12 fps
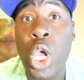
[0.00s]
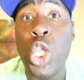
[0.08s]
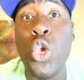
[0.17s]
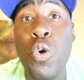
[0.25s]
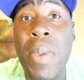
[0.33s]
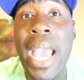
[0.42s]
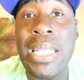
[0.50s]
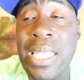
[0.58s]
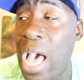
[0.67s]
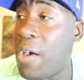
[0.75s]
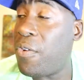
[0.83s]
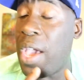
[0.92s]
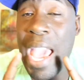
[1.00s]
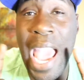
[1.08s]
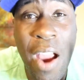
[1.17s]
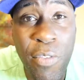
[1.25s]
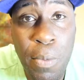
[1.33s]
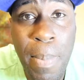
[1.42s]
You make time for
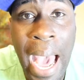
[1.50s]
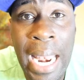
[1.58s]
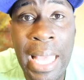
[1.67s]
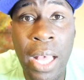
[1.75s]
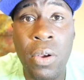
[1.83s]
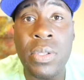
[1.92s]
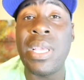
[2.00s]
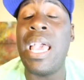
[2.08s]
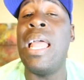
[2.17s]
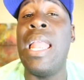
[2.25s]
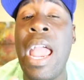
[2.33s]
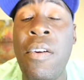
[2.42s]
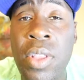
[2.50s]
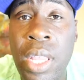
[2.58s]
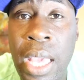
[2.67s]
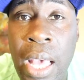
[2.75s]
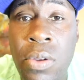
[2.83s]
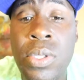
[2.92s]
everybody else and
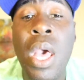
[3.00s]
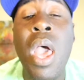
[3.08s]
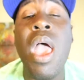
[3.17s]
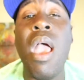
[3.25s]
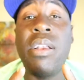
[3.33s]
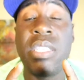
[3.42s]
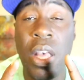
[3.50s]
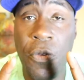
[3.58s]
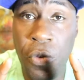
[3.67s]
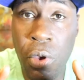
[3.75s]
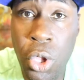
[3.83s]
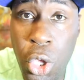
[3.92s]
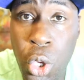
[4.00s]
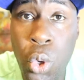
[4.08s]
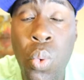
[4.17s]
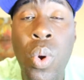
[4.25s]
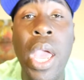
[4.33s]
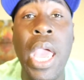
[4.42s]
everything else except for
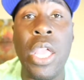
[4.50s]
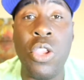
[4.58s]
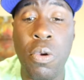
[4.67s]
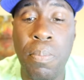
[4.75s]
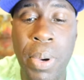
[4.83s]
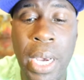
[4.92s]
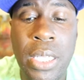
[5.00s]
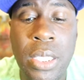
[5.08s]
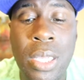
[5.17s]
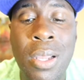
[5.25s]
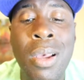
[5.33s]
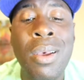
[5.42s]
you and your budget.